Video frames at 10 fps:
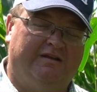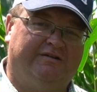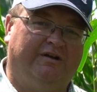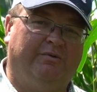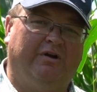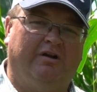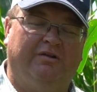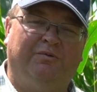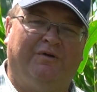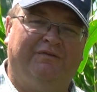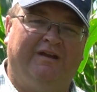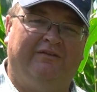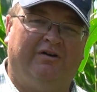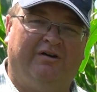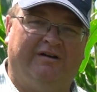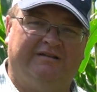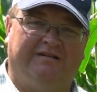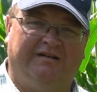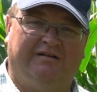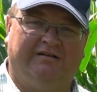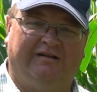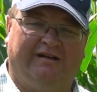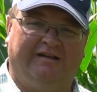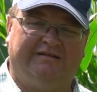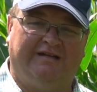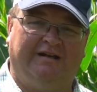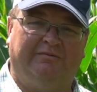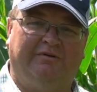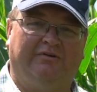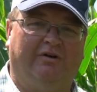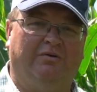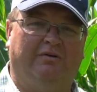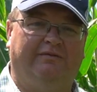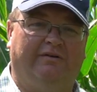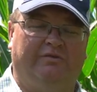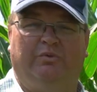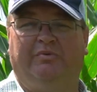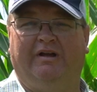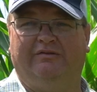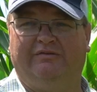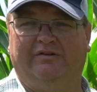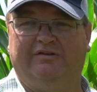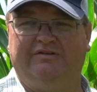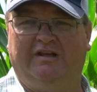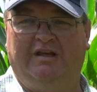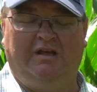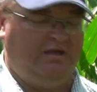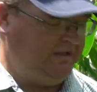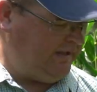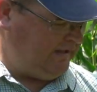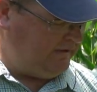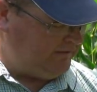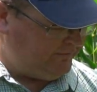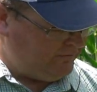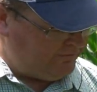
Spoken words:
So here we are the 12th day of August here, standing in one of our cornfields that we planted first. And the corn